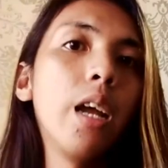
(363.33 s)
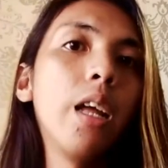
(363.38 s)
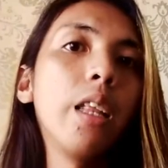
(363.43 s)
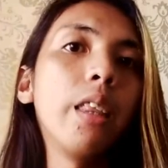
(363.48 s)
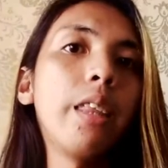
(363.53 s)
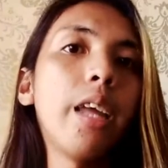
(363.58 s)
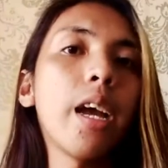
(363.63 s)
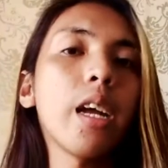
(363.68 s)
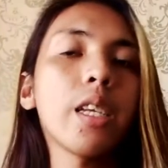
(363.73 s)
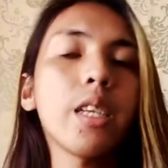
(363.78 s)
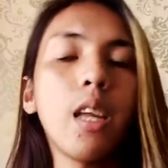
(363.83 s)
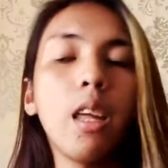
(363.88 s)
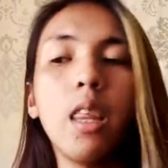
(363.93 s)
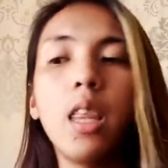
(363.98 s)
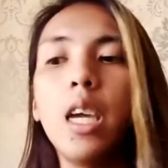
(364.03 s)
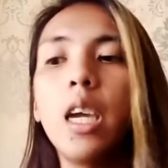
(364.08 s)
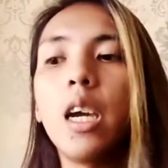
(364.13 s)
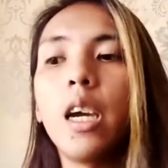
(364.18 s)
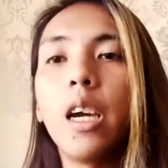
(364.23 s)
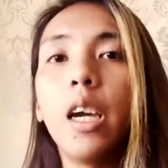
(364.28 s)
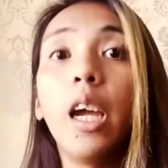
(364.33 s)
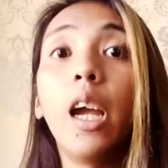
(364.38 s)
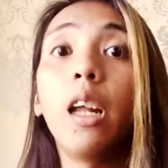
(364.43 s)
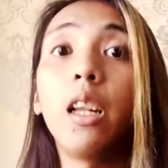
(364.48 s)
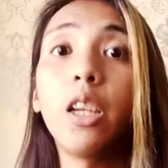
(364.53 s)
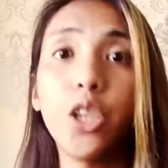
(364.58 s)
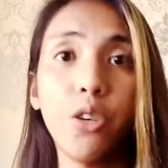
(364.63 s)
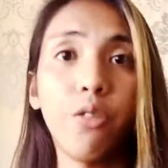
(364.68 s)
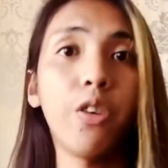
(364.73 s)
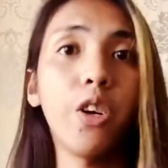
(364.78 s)
next the uh,
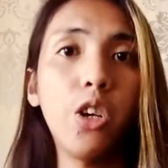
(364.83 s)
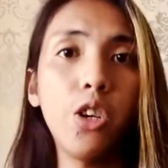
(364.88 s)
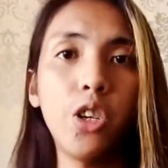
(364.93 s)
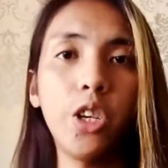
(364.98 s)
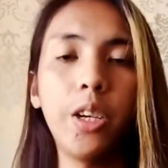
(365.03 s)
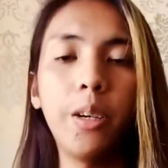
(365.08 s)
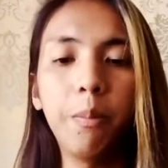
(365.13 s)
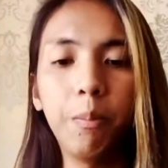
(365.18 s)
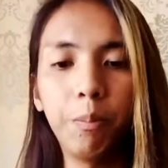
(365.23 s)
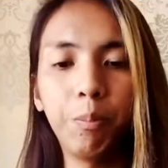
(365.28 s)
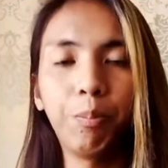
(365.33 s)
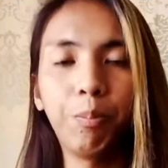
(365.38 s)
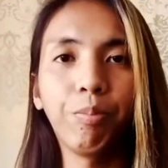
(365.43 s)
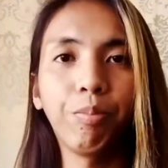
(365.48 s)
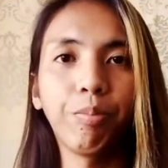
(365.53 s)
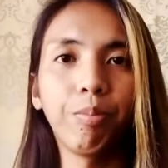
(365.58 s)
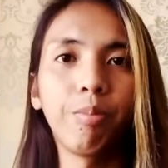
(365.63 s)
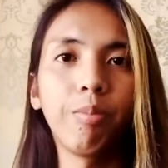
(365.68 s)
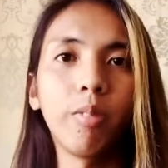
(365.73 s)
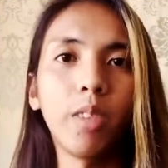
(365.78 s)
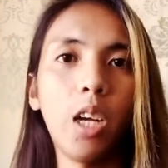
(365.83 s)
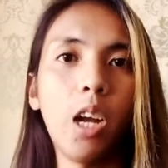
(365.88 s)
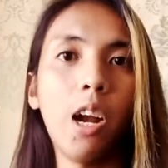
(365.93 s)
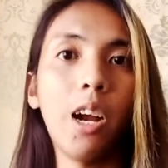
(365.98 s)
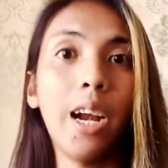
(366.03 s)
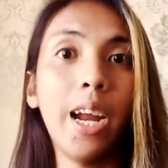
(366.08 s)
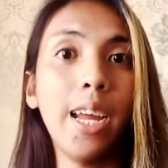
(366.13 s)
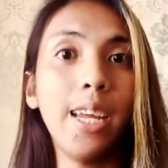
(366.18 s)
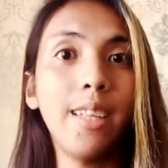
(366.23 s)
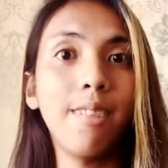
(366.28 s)
English version.
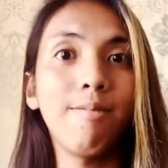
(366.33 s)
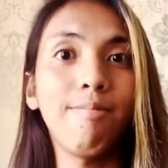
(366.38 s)
Alright?